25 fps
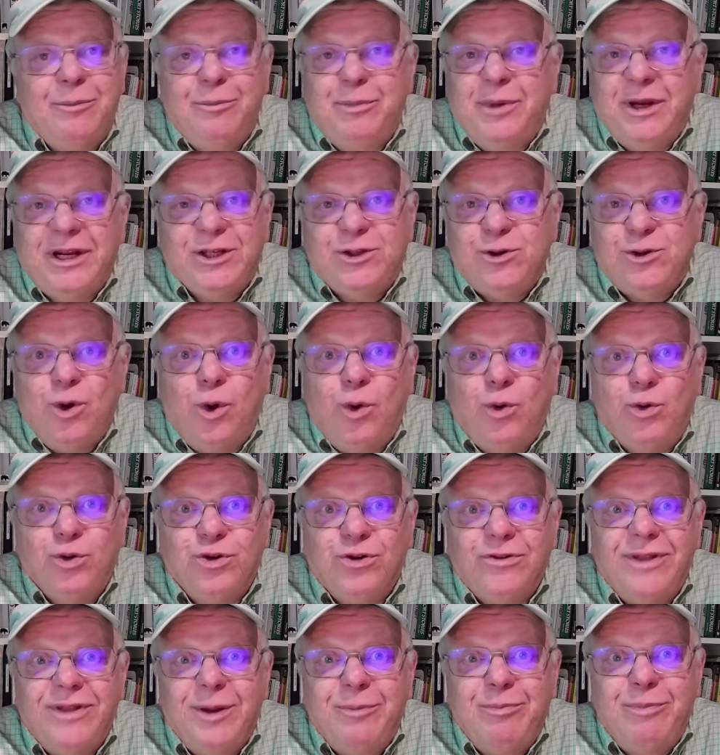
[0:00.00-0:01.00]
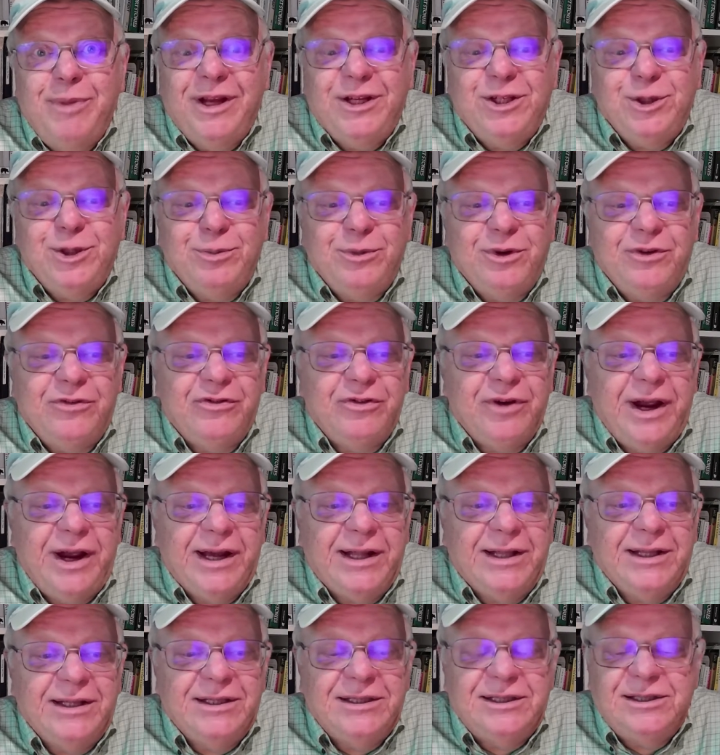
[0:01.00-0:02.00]
But it's older than Benjamin
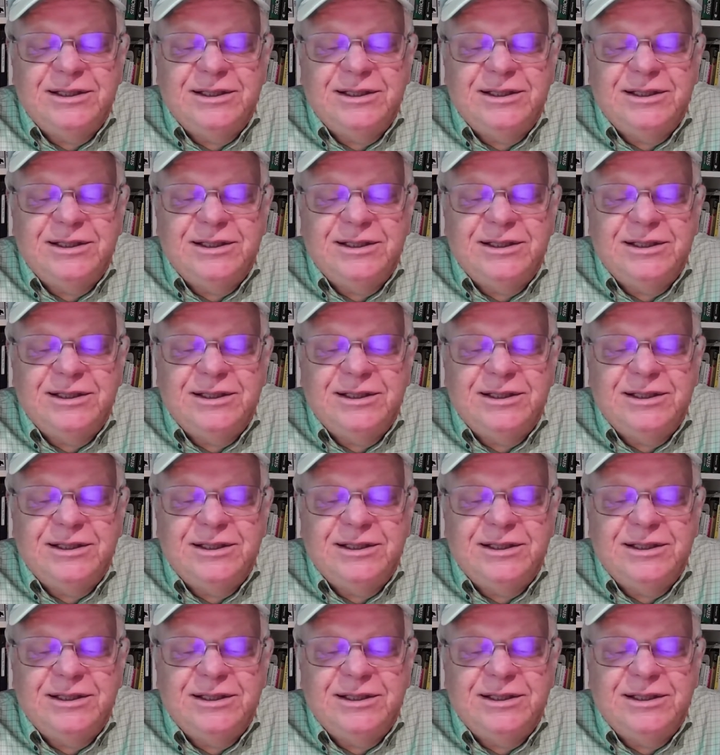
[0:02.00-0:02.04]
Franklin.